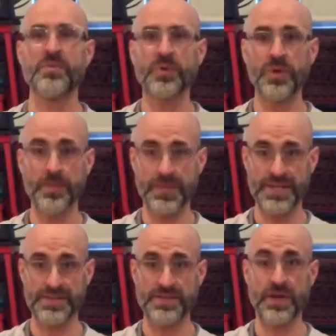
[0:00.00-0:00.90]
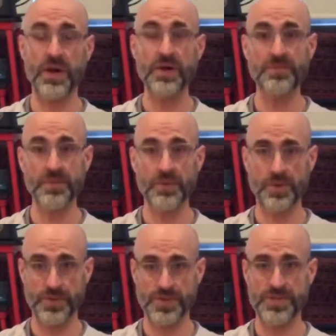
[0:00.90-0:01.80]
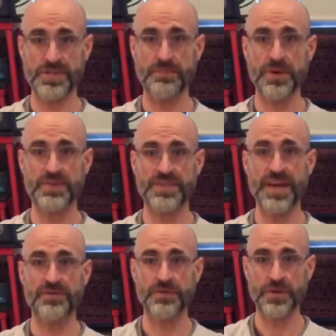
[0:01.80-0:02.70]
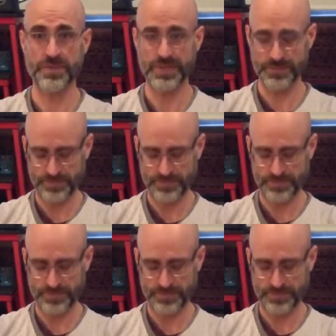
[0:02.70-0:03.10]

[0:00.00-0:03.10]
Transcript: Pull up nice and tall. You want to push your sit bones down firmly.